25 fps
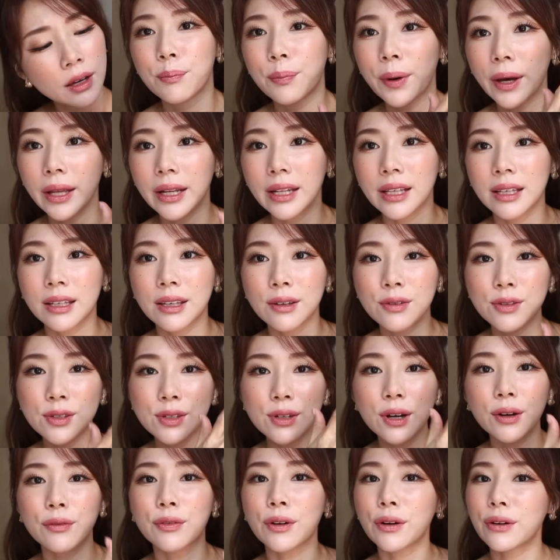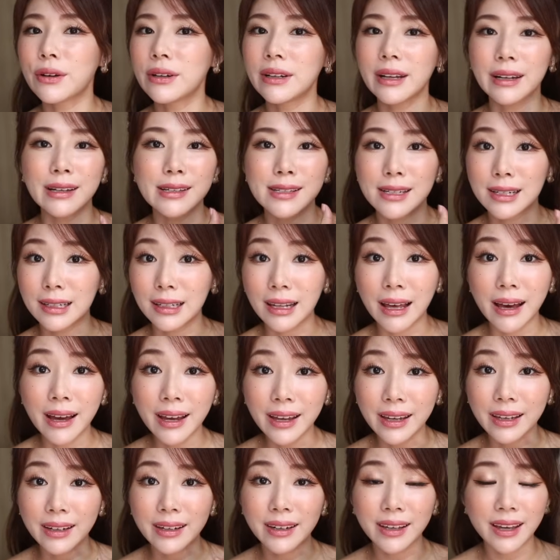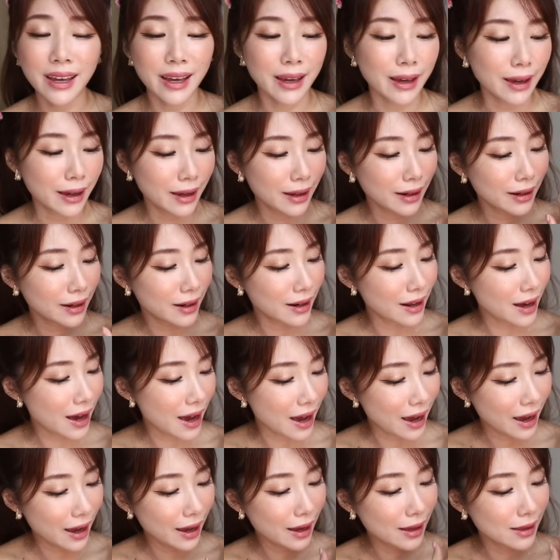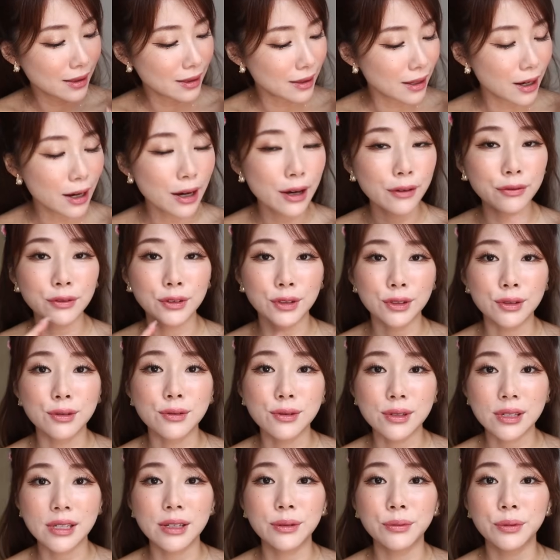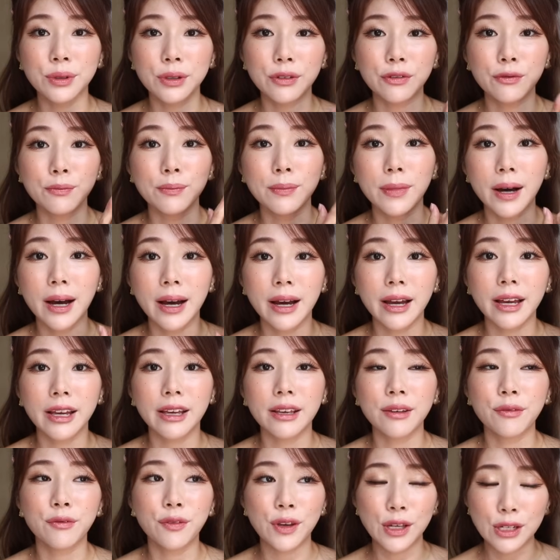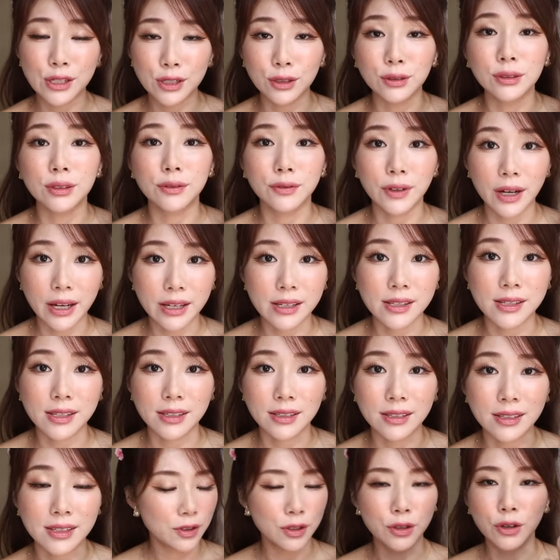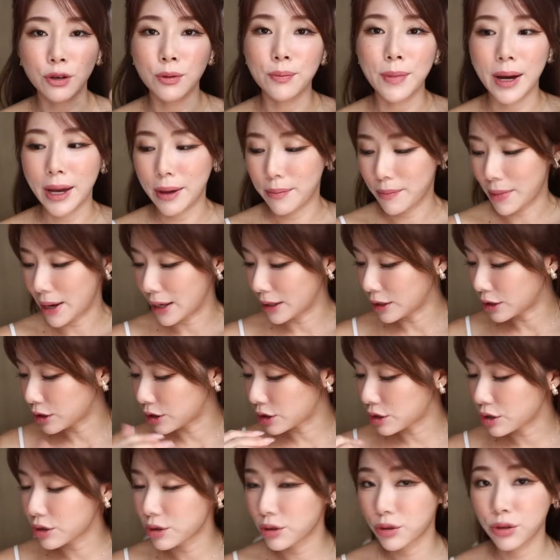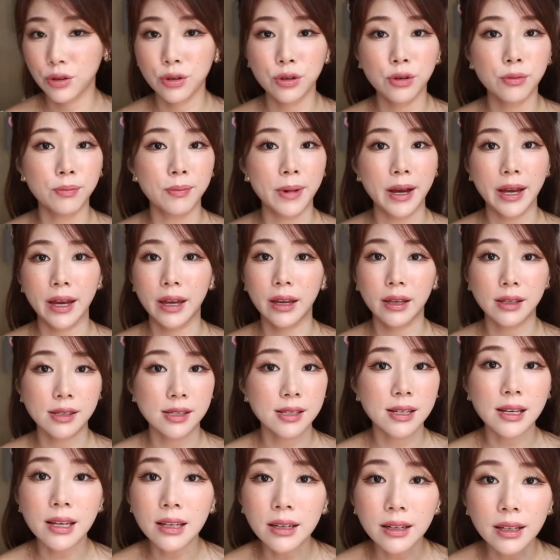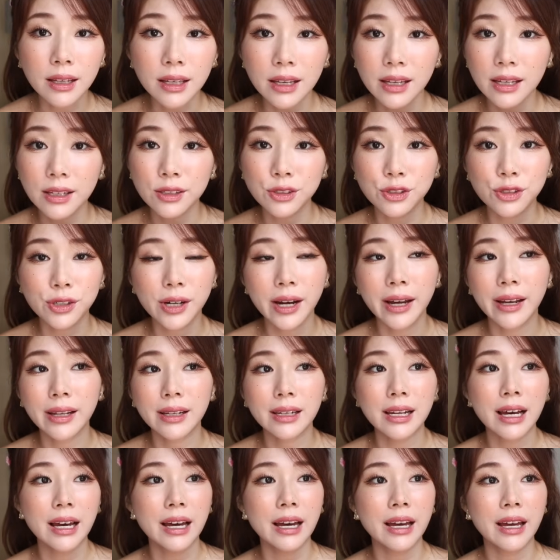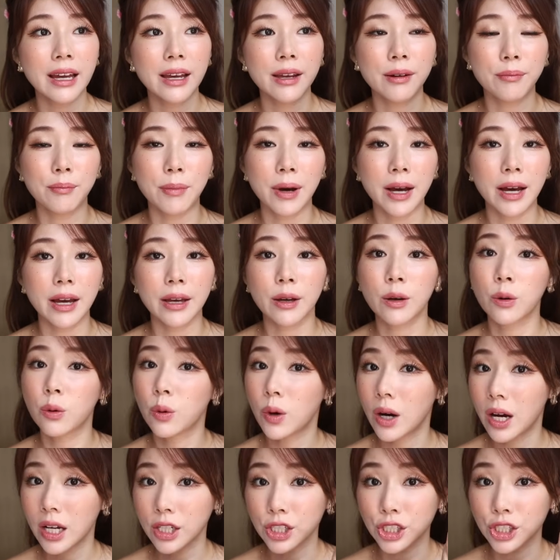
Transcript: but it gives you a very nice glide, and I love to use it with my facial devices. You know, my Medicube, my Skin Ink Tri-Light, my Gua